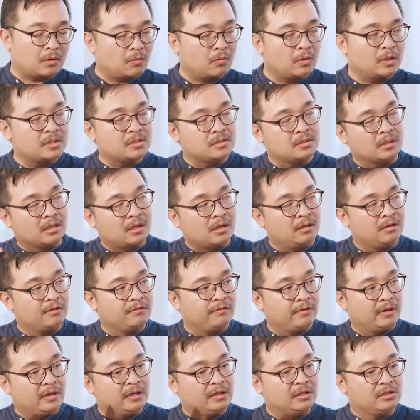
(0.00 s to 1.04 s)
what is the kind of
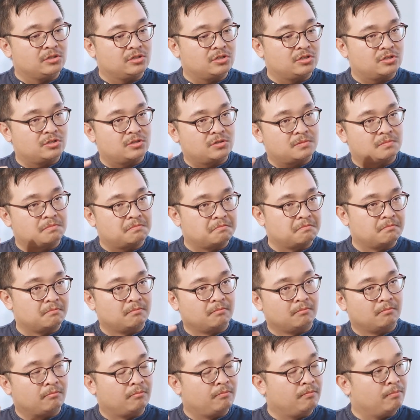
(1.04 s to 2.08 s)
age
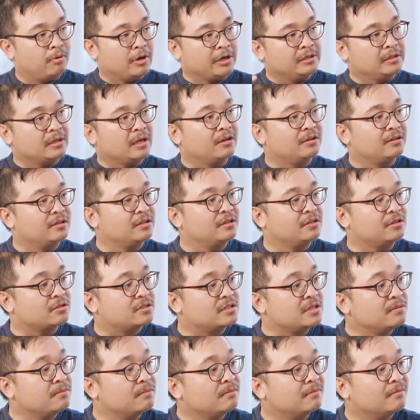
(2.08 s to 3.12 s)
breakdown in your
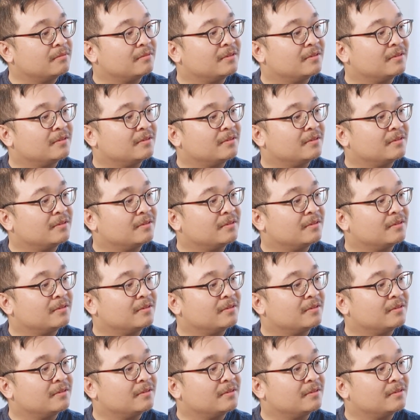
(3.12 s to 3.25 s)
team?